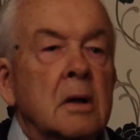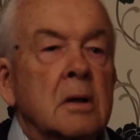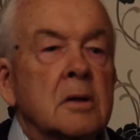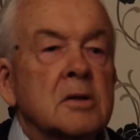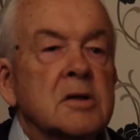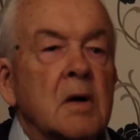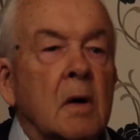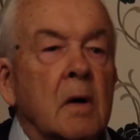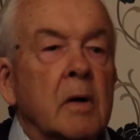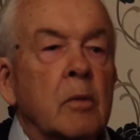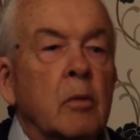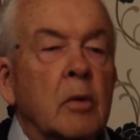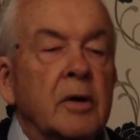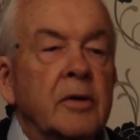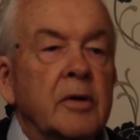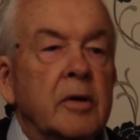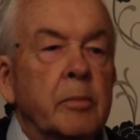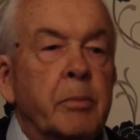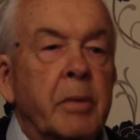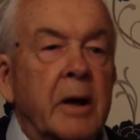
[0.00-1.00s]
So I
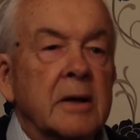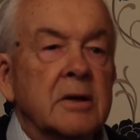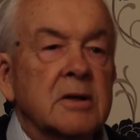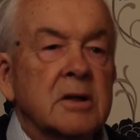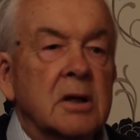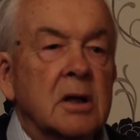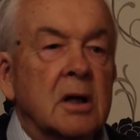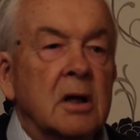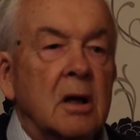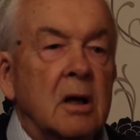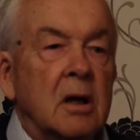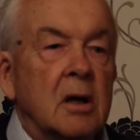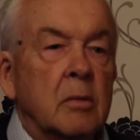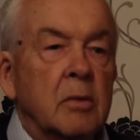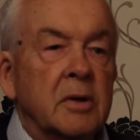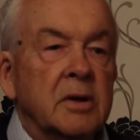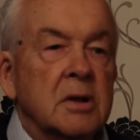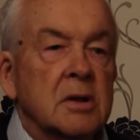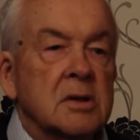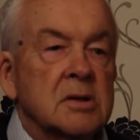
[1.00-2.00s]
wandered back to the car
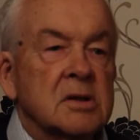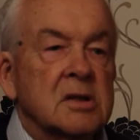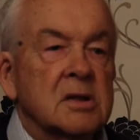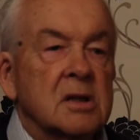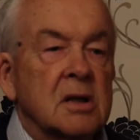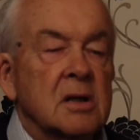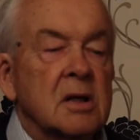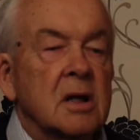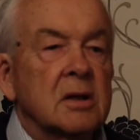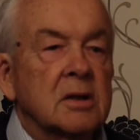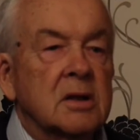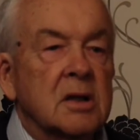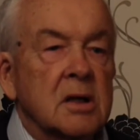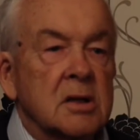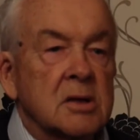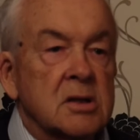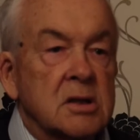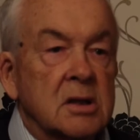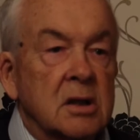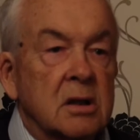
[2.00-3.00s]
with this
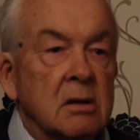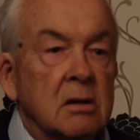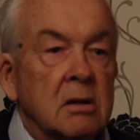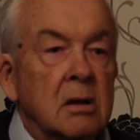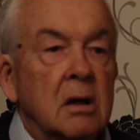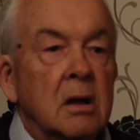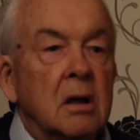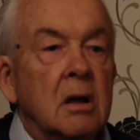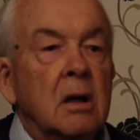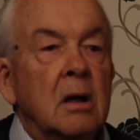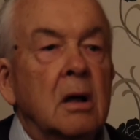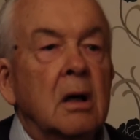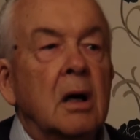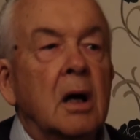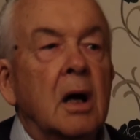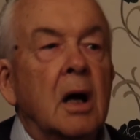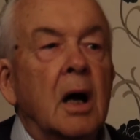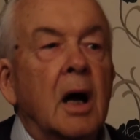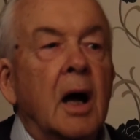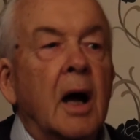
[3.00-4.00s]
disc.
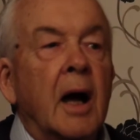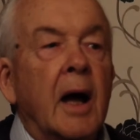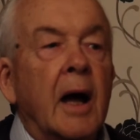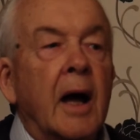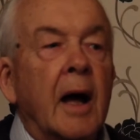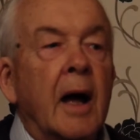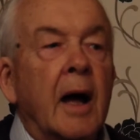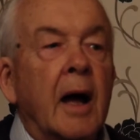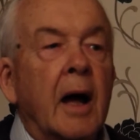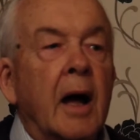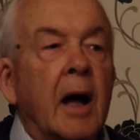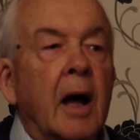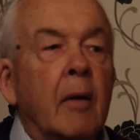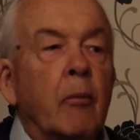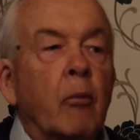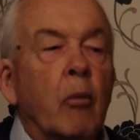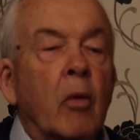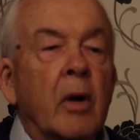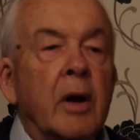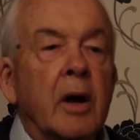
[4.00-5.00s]

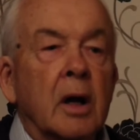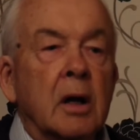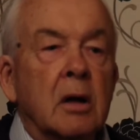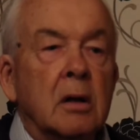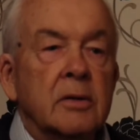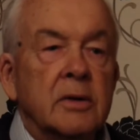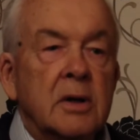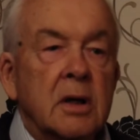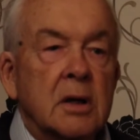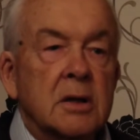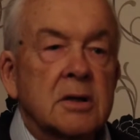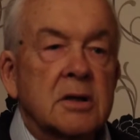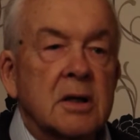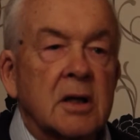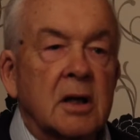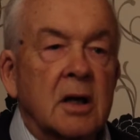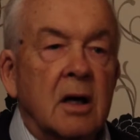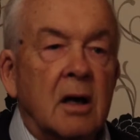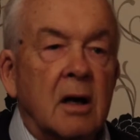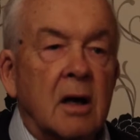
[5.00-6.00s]
And when I got near to
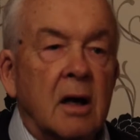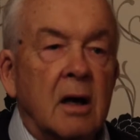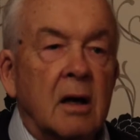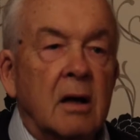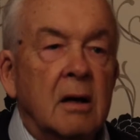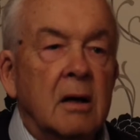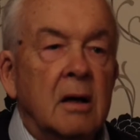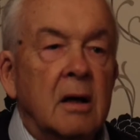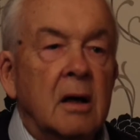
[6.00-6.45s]
the car,